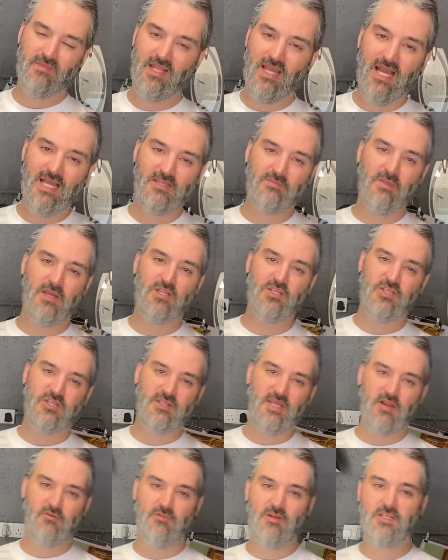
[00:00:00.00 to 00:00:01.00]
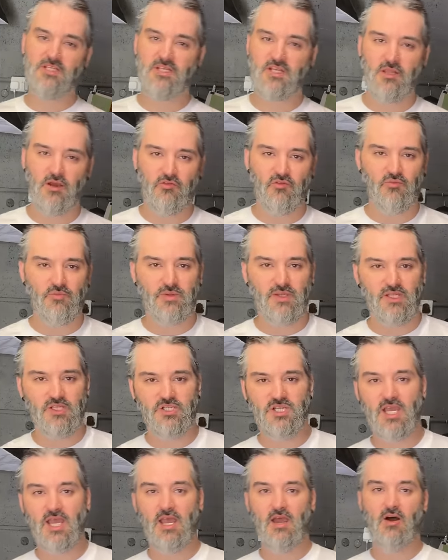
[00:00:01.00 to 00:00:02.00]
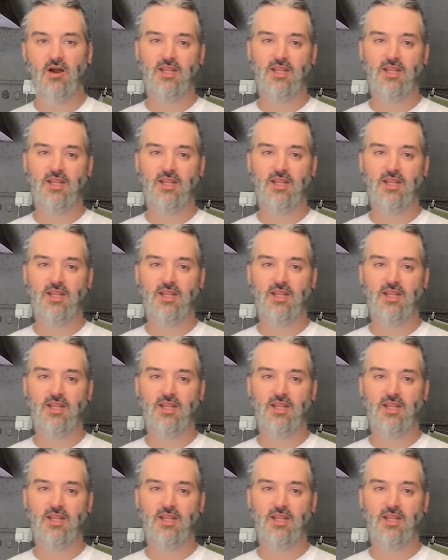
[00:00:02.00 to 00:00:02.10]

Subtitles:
As mentioned, they originally offered me a chair.